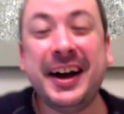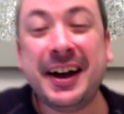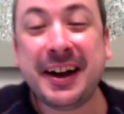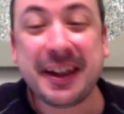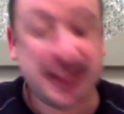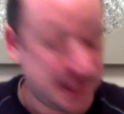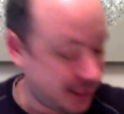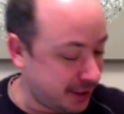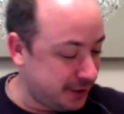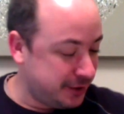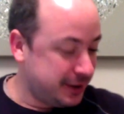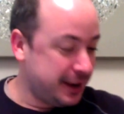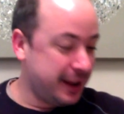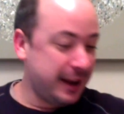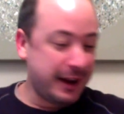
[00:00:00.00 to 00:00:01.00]
So
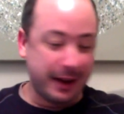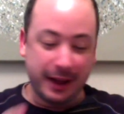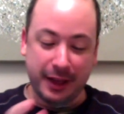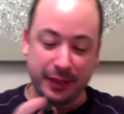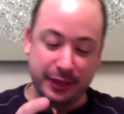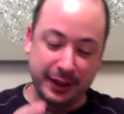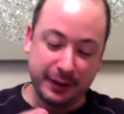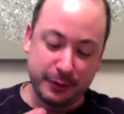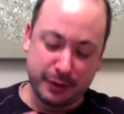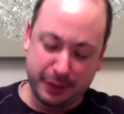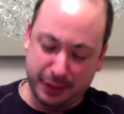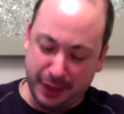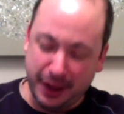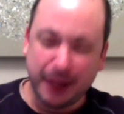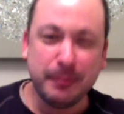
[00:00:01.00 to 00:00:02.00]
yeah, I
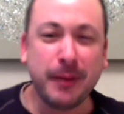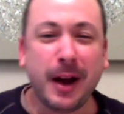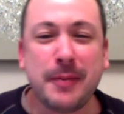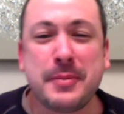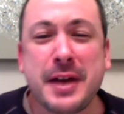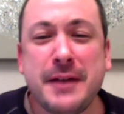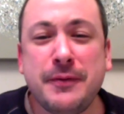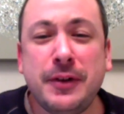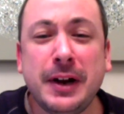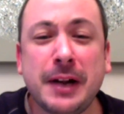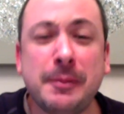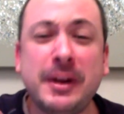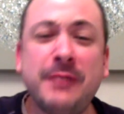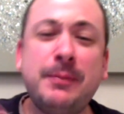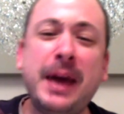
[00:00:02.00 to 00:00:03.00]
think that I might be in for a
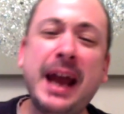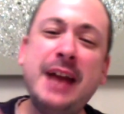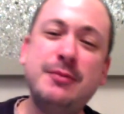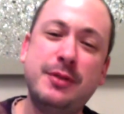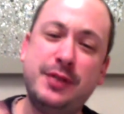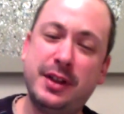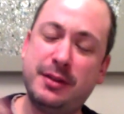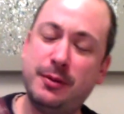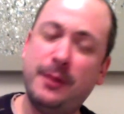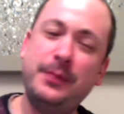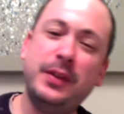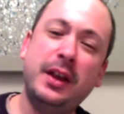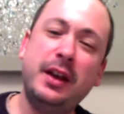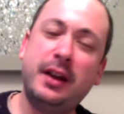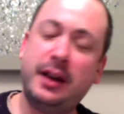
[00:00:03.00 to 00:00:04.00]
little bit of pain with this
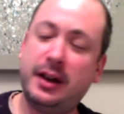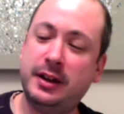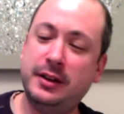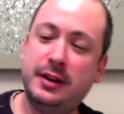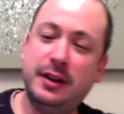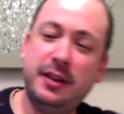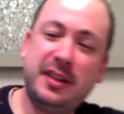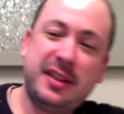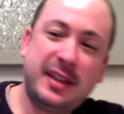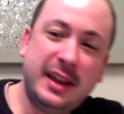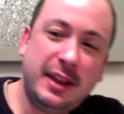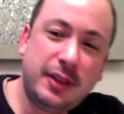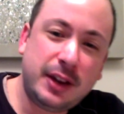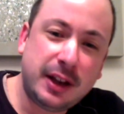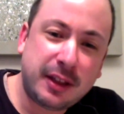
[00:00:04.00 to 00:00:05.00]
one. You can
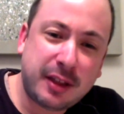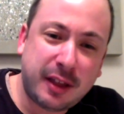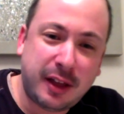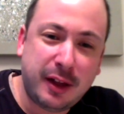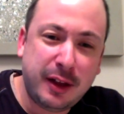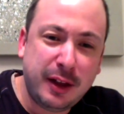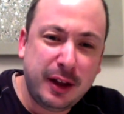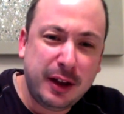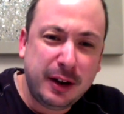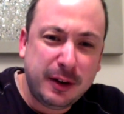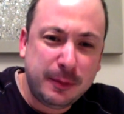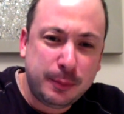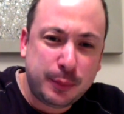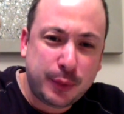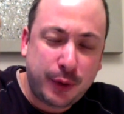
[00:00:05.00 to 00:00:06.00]
see that it's a
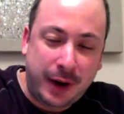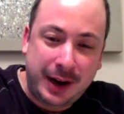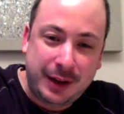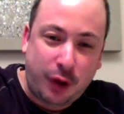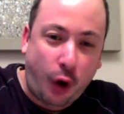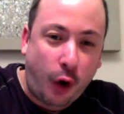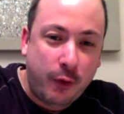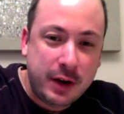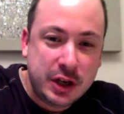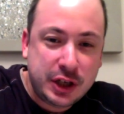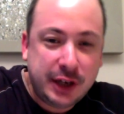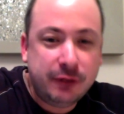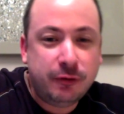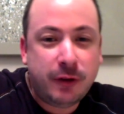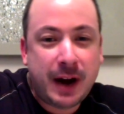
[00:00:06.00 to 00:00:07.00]
bright
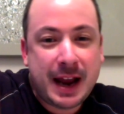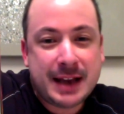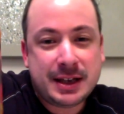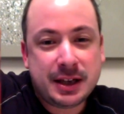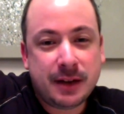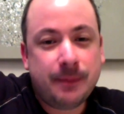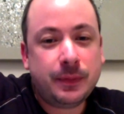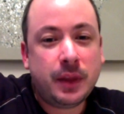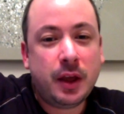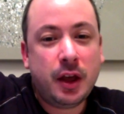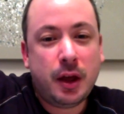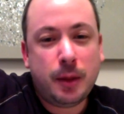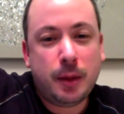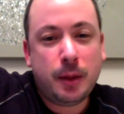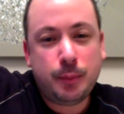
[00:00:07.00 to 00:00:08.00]
orangey red,
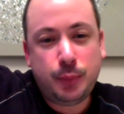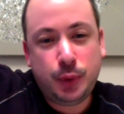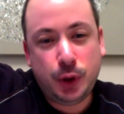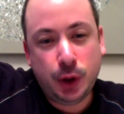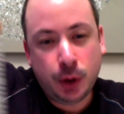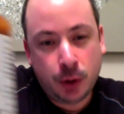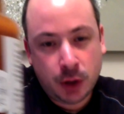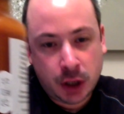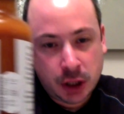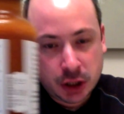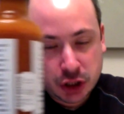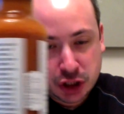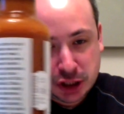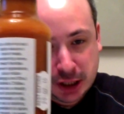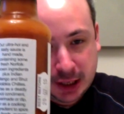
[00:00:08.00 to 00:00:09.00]
pure
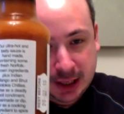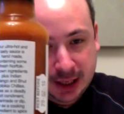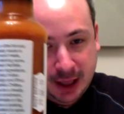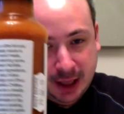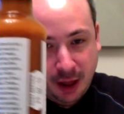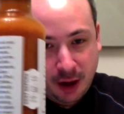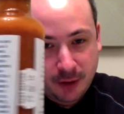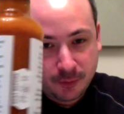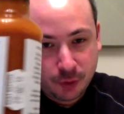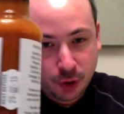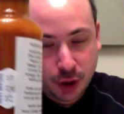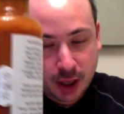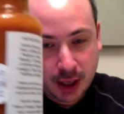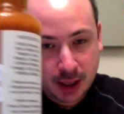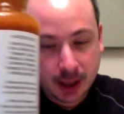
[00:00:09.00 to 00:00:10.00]
chili kind of
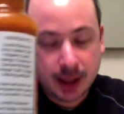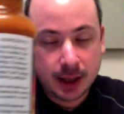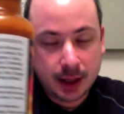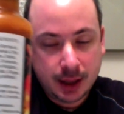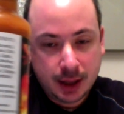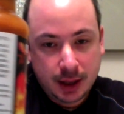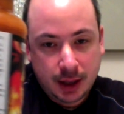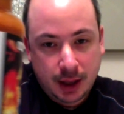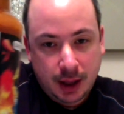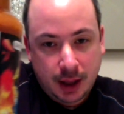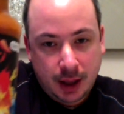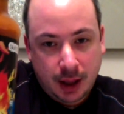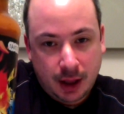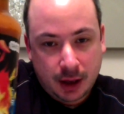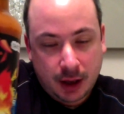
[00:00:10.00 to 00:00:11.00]
looking
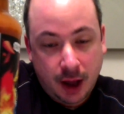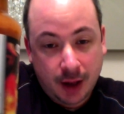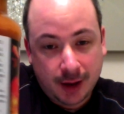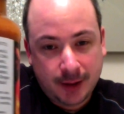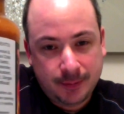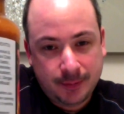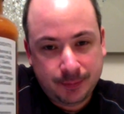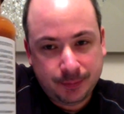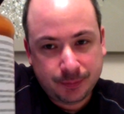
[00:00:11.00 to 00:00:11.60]
colour.